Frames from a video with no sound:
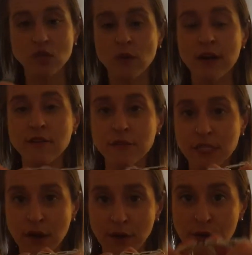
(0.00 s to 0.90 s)
square of
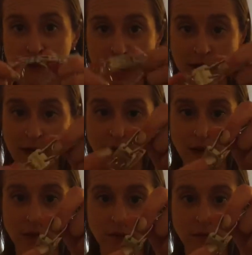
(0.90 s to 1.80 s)
material right
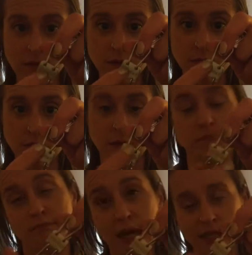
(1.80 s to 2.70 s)
here,
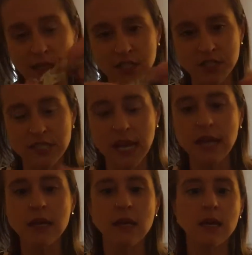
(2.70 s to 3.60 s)
or metal I should
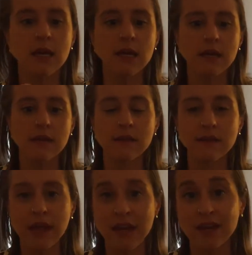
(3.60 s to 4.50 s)
say,
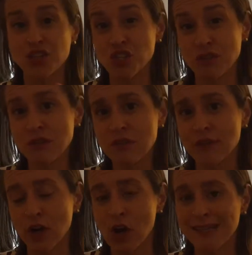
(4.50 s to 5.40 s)
that ensures
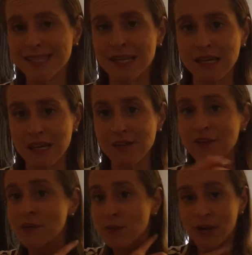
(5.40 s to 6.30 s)
for constant
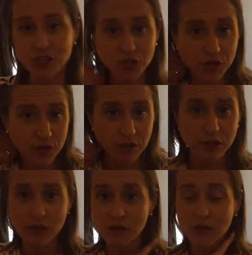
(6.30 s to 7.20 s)
even pressure
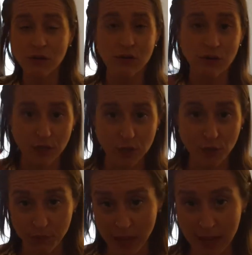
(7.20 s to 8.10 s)
when
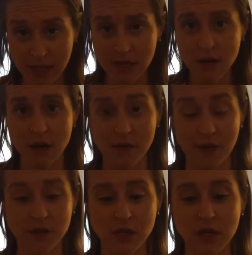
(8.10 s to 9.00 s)
you apply it
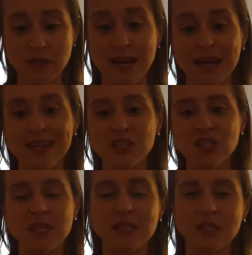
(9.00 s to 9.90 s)
around the dog's neck.
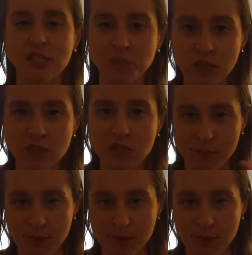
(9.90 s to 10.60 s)
It disperses the